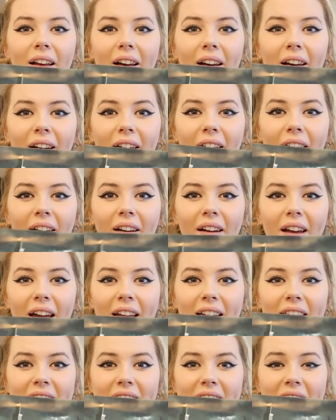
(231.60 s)
uh,
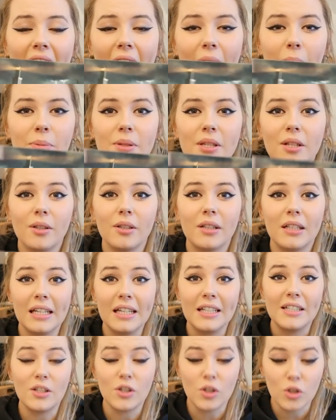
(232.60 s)
and it's absolutely,
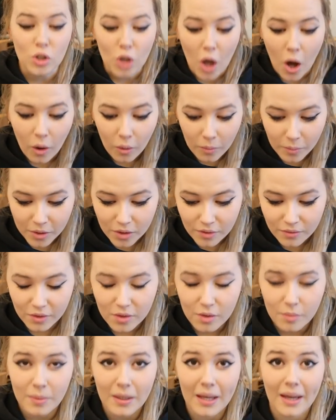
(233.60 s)
it's so much fun
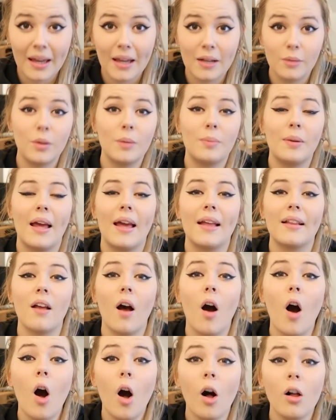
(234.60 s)
to play, and we play it
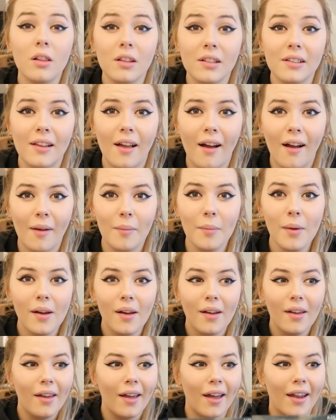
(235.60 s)
all the time,
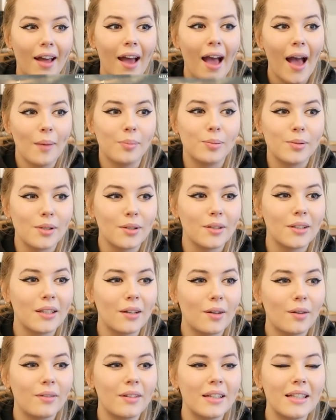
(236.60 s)
and I absolutely
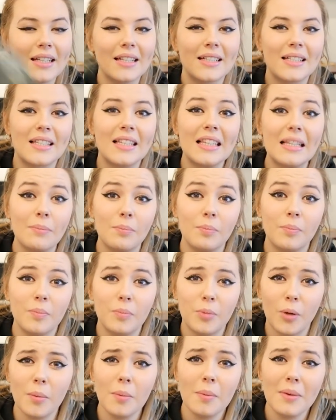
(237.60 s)
love it. It's
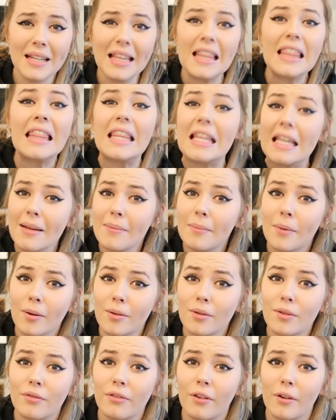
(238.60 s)
probably the
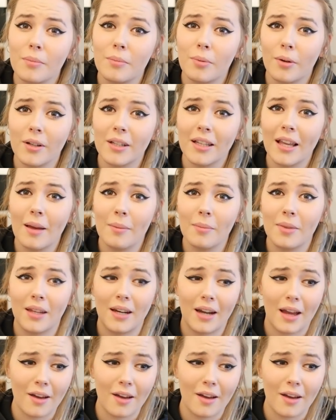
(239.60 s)
most fun board game that I